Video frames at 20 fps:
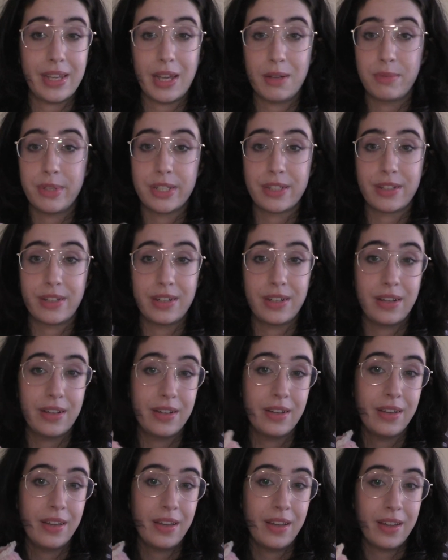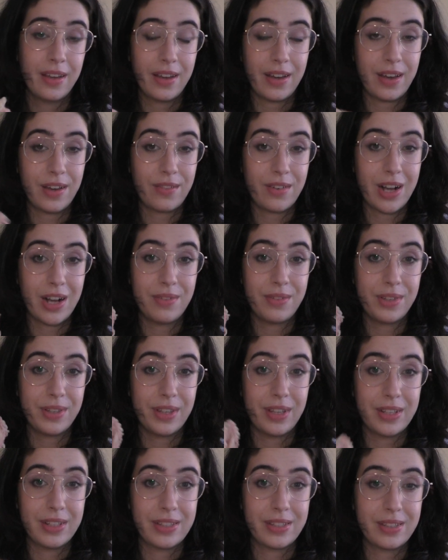I'm just going to unravel
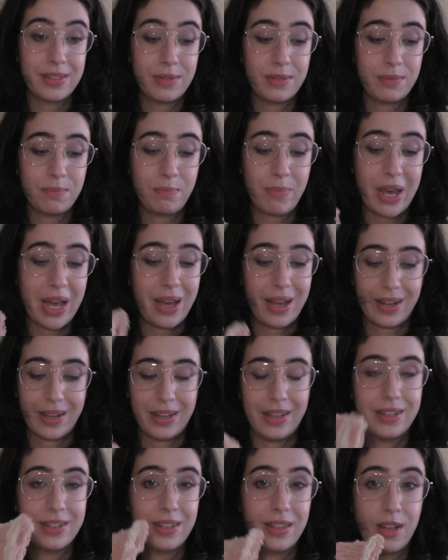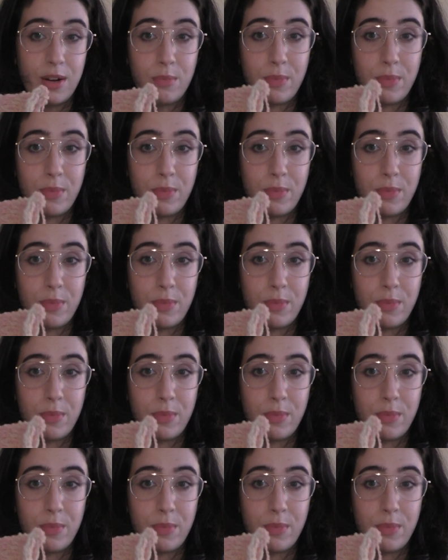this back into their